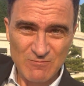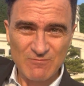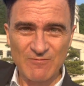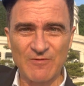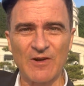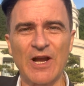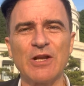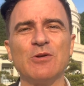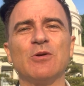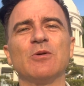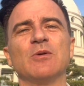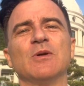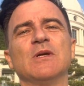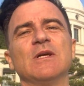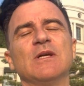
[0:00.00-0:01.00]

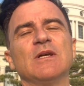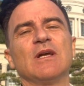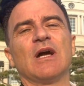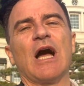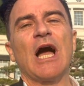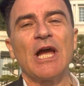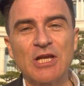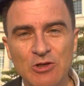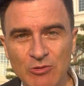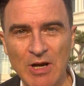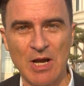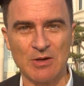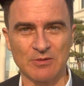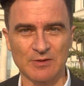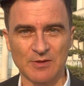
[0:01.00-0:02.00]
final high
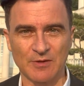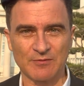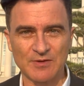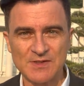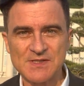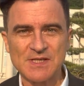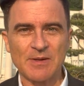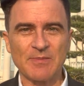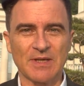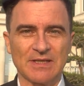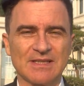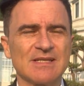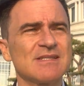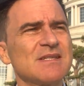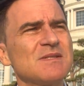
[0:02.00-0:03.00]
ground of the summit.
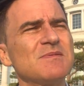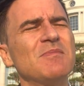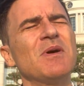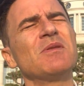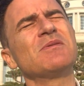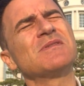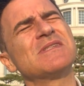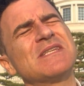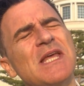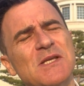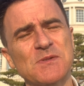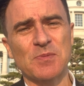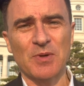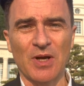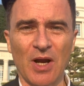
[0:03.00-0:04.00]
This is a mother's
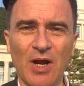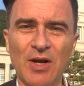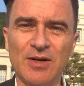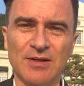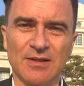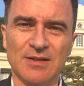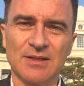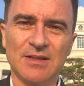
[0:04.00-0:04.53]
desperate heart.